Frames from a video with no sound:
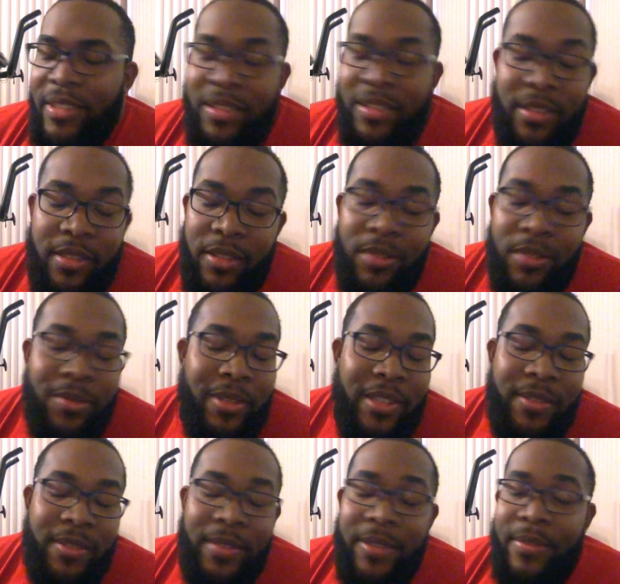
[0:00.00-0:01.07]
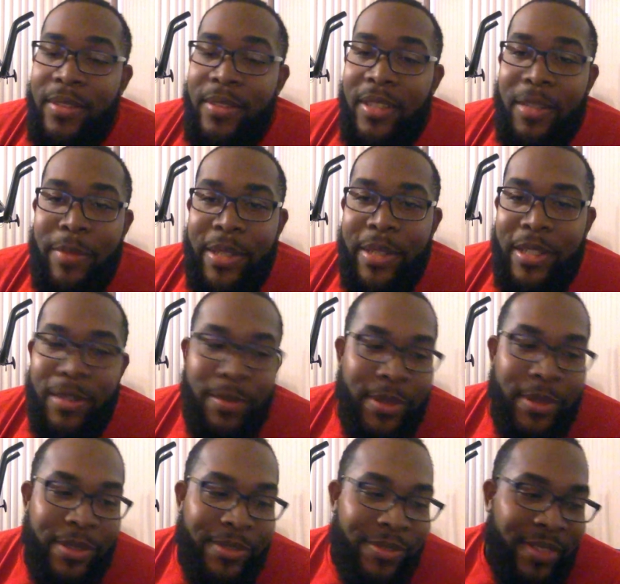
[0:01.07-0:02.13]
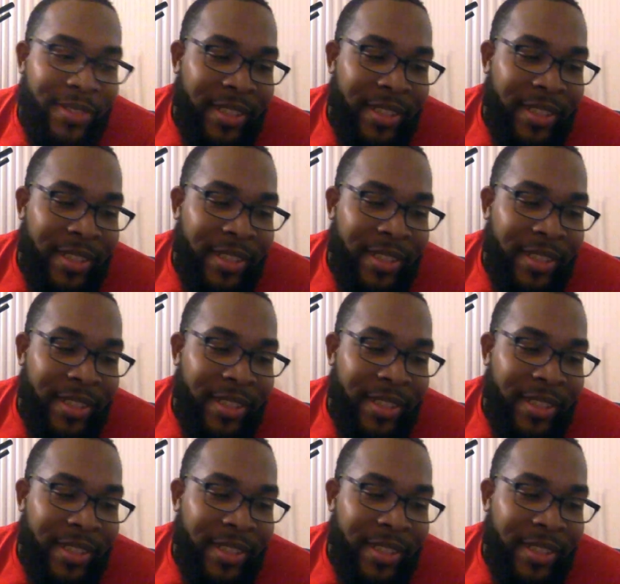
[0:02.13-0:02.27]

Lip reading: just on whatever I feel like making them on.